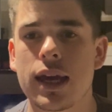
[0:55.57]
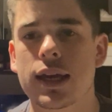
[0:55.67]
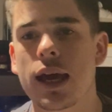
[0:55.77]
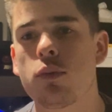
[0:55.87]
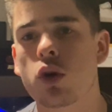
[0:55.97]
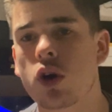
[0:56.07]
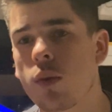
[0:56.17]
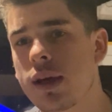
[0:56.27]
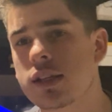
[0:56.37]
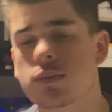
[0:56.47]
getting more
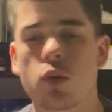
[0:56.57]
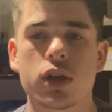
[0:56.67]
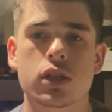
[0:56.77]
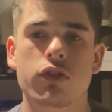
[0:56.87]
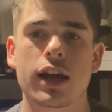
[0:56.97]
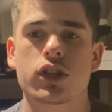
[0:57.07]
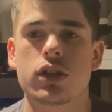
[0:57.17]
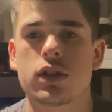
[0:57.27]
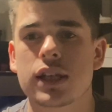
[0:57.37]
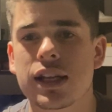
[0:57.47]
comments, more
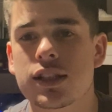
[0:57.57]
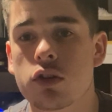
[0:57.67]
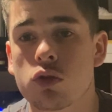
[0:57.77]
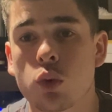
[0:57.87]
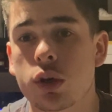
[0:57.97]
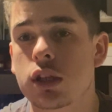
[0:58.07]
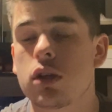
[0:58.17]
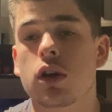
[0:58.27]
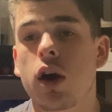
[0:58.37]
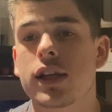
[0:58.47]
interactions, and still rewarding
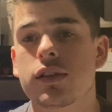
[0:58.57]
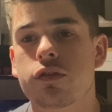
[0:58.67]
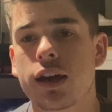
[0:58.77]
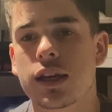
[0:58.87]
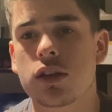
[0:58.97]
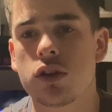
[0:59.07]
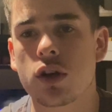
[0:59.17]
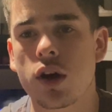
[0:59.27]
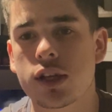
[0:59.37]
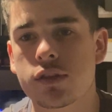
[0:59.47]
you guys and thanking you
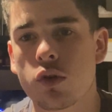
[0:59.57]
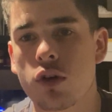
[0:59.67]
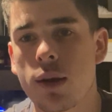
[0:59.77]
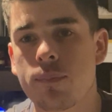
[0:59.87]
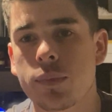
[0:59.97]
guys for